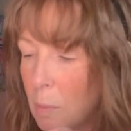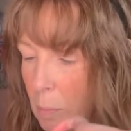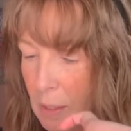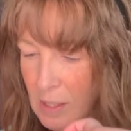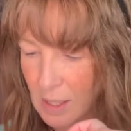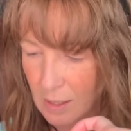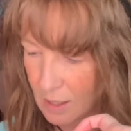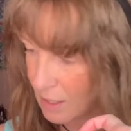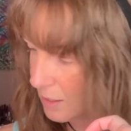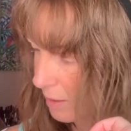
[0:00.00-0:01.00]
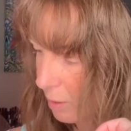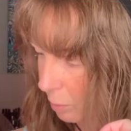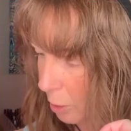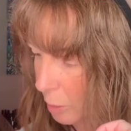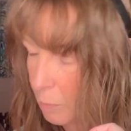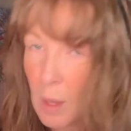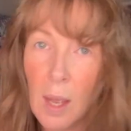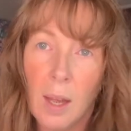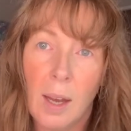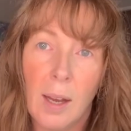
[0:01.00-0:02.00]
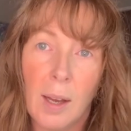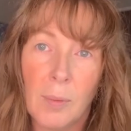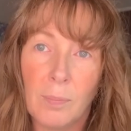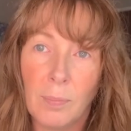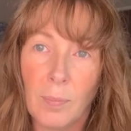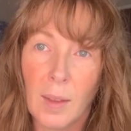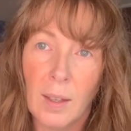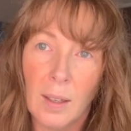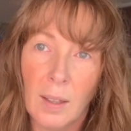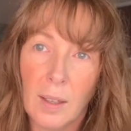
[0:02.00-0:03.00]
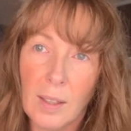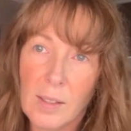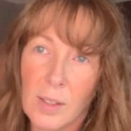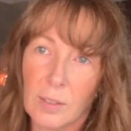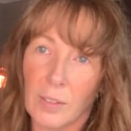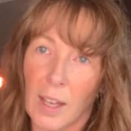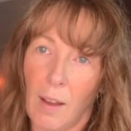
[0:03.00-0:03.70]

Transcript: but my son is in the room, um, uh, sort of